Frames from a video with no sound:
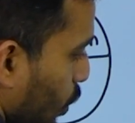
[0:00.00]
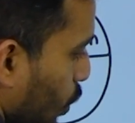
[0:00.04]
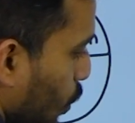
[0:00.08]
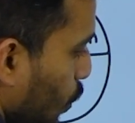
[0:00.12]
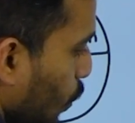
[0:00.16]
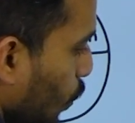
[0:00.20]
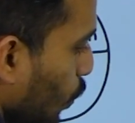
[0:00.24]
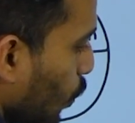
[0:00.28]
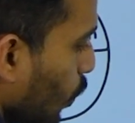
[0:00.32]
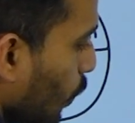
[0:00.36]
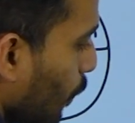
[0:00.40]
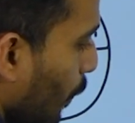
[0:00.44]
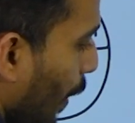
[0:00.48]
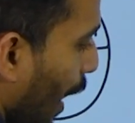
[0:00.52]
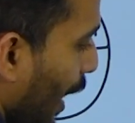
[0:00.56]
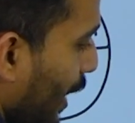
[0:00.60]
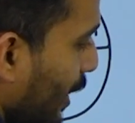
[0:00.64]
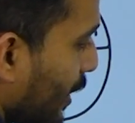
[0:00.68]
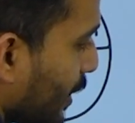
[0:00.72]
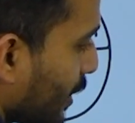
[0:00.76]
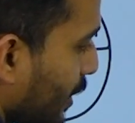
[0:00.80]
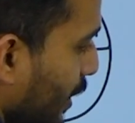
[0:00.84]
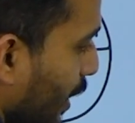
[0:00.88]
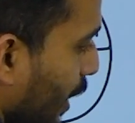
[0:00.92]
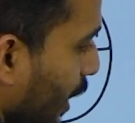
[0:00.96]
2 by
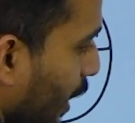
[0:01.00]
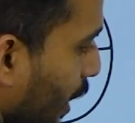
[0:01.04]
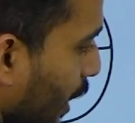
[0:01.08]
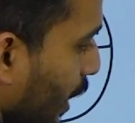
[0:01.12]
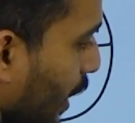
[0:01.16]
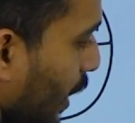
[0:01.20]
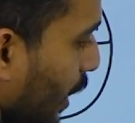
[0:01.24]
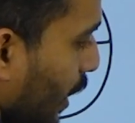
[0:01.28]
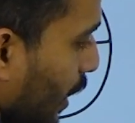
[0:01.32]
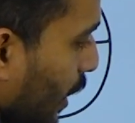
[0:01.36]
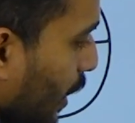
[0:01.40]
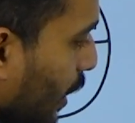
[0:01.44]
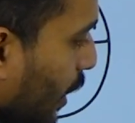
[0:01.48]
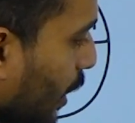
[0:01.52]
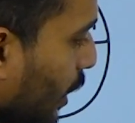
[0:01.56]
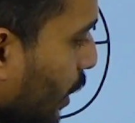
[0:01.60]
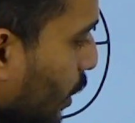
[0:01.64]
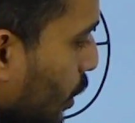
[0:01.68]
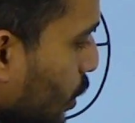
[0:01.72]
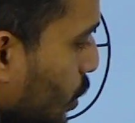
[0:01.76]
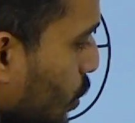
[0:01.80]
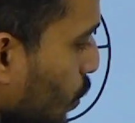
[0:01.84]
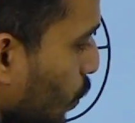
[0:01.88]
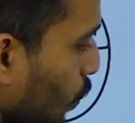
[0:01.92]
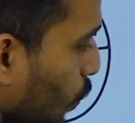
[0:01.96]
3
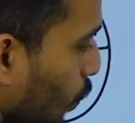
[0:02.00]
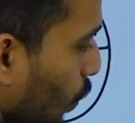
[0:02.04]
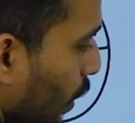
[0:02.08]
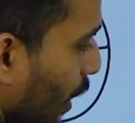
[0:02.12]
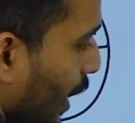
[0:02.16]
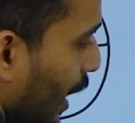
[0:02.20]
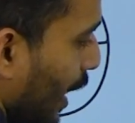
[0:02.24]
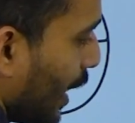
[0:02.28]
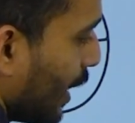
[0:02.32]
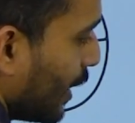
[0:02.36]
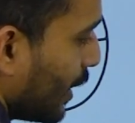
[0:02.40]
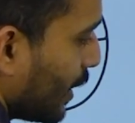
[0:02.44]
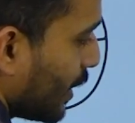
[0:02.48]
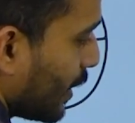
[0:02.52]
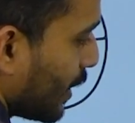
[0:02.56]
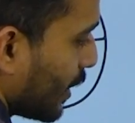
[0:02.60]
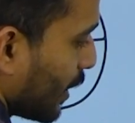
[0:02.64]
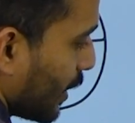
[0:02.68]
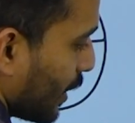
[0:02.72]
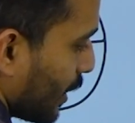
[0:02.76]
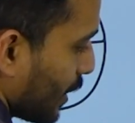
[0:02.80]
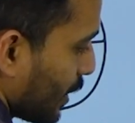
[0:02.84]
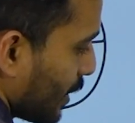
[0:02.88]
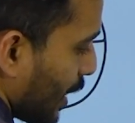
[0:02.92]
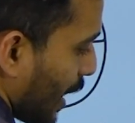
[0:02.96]
into
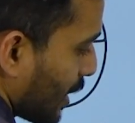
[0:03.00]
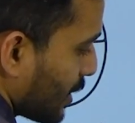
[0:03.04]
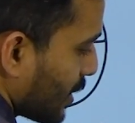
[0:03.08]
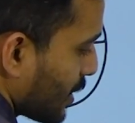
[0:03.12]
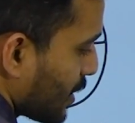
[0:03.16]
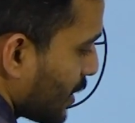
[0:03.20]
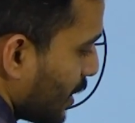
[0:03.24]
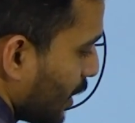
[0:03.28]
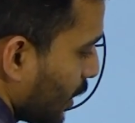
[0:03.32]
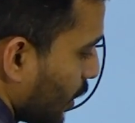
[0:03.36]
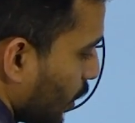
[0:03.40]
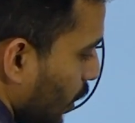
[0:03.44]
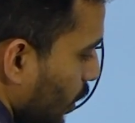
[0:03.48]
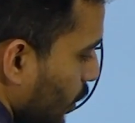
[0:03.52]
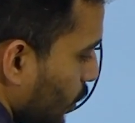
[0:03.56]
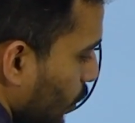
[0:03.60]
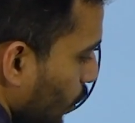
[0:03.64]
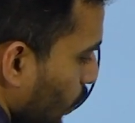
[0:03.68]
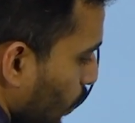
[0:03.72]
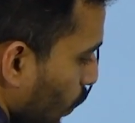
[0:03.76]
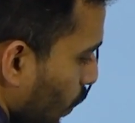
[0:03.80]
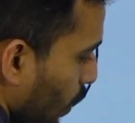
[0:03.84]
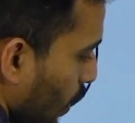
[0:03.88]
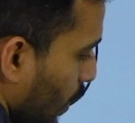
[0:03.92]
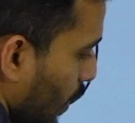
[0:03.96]
8. That is equal to